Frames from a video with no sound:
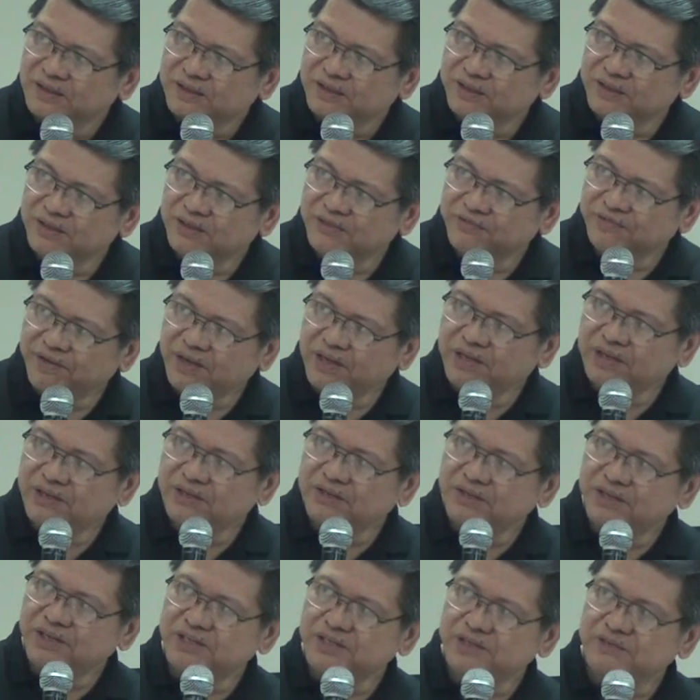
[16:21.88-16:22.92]
You know,
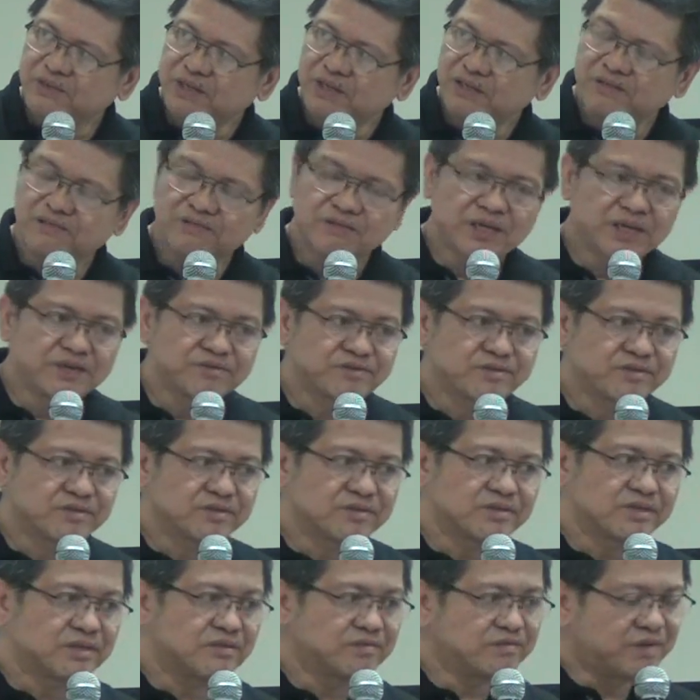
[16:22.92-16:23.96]
failure is one of
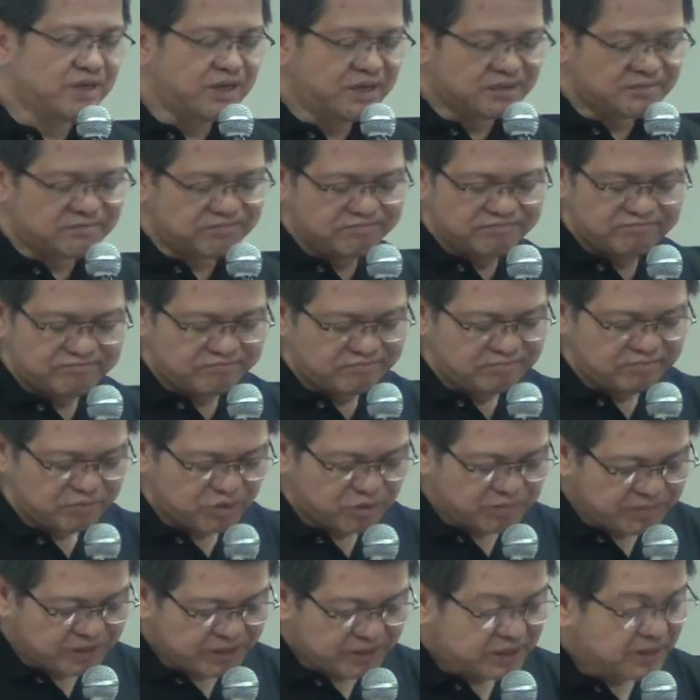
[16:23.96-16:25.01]
life's, in fact,
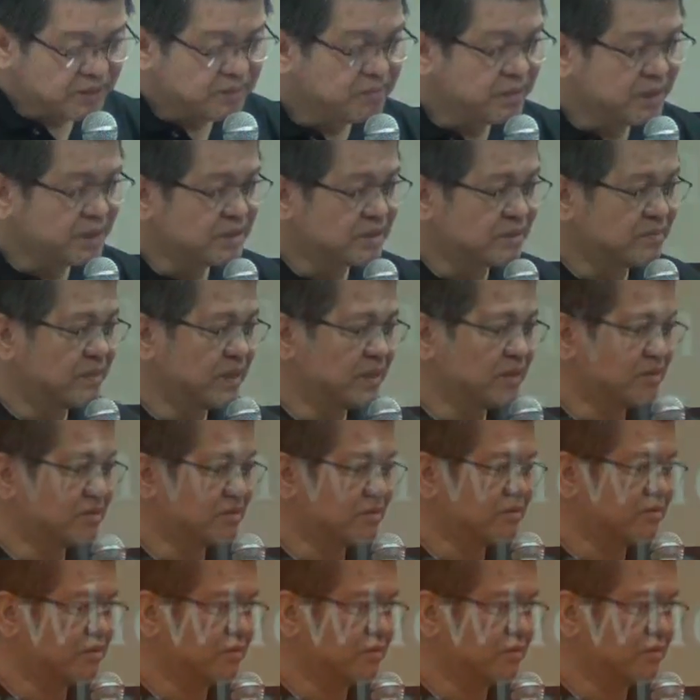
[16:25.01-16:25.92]
to me, the best mentor